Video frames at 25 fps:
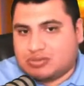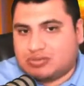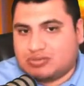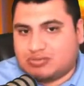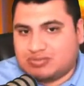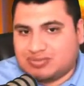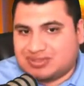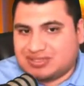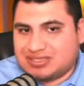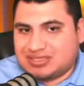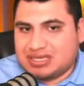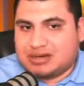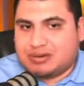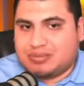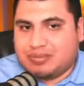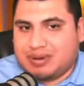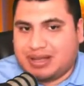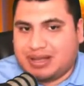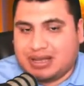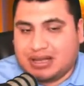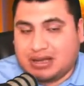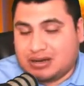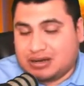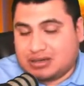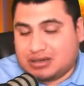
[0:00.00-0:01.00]
center
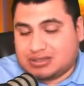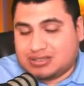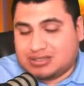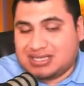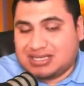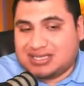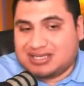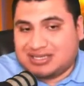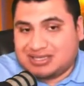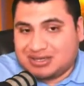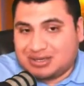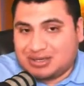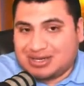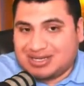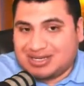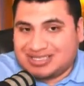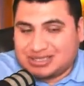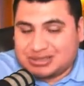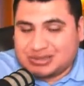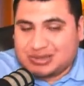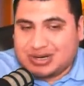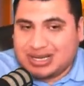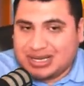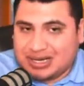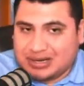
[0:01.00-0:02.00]
back or center
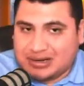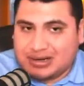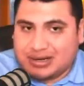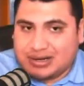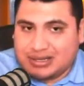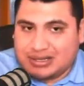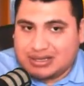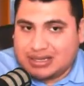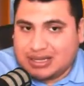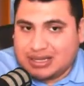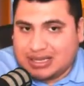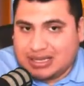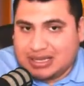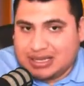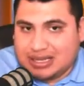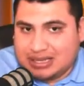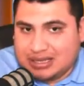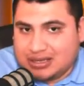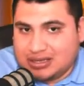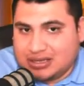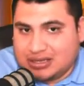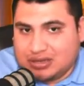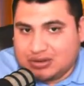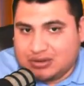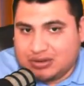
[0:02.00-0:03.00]
striker, and
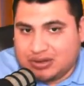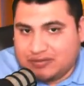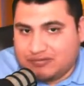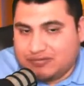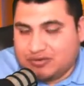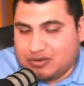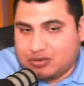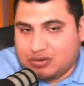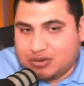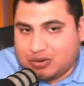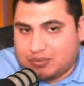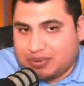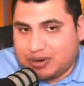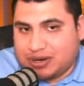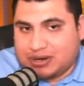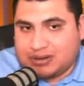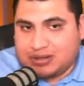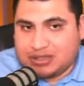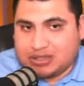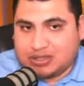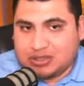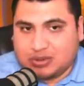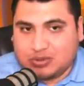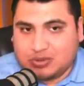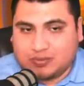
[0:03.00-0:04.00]
if you compare the
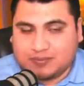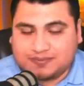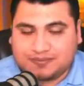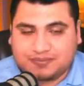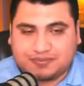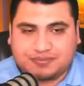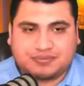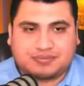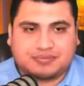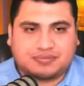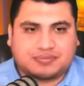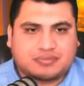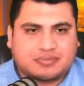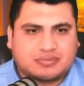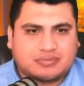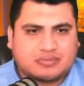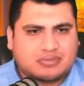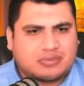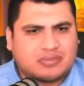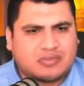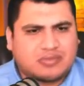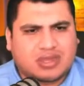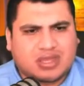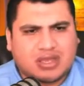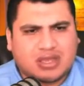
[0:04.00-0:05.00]
two,
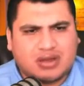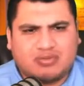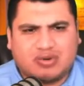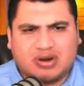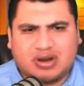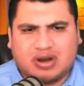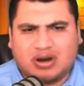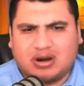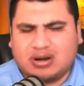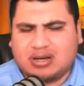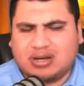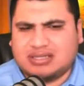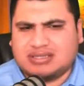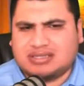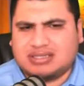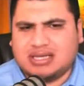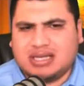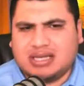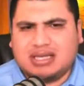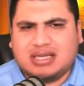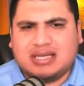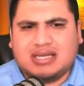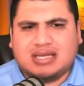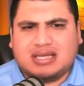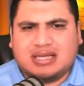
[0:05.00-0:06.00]
regardless,
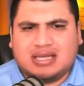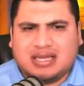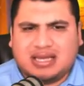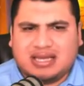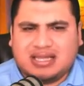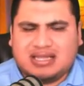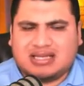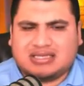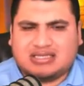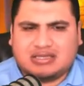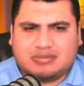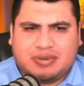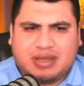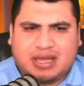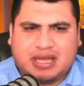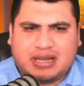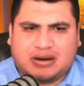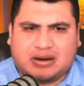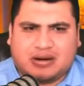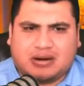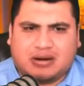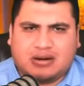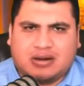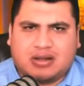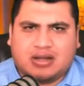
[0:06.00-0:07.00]
it doesn't
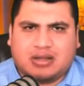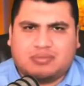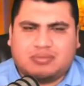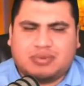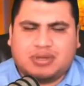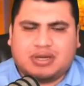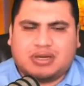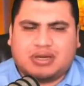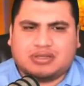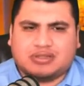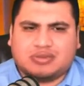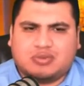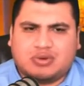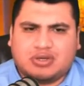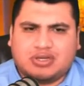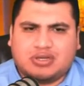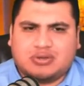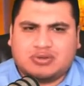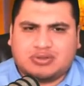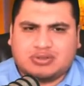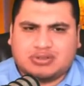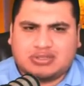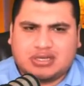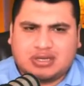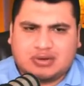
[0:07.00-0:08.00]
matter because what
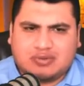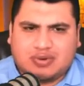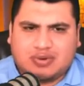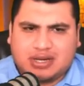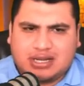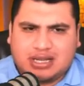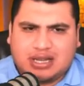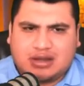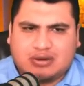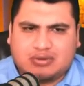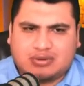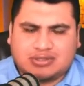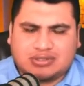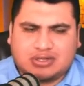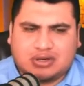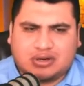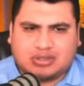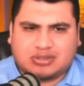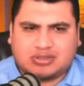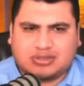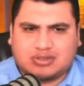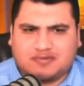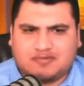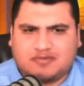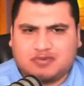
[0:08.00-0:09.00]
you're seeing right now is
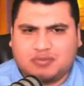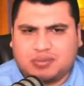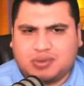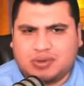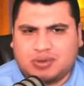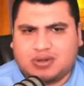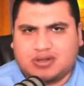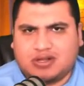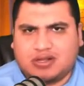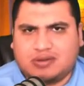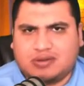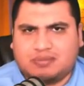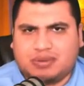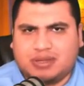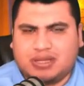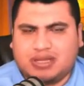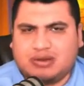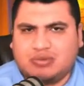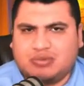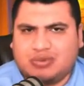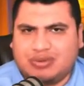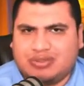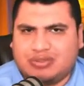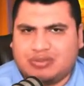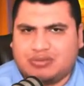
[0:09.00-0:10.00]
Arsenal Football Club
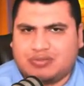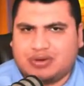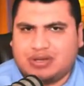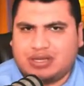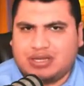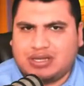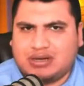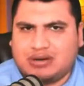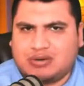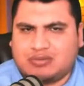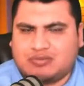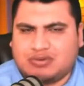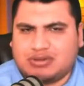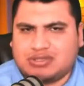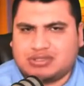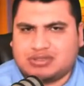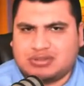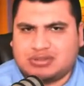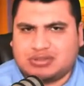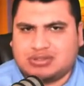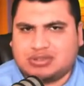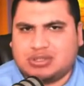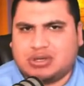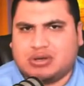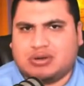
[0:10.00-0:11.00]
playing with three
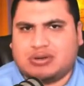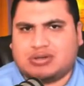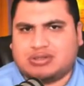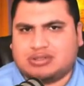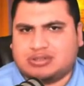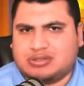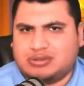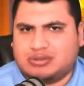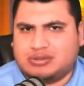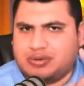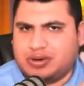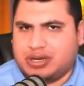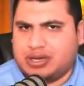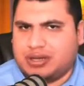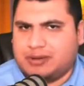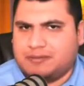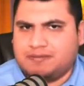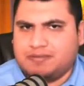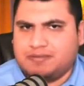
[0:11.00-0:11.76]
original starters, three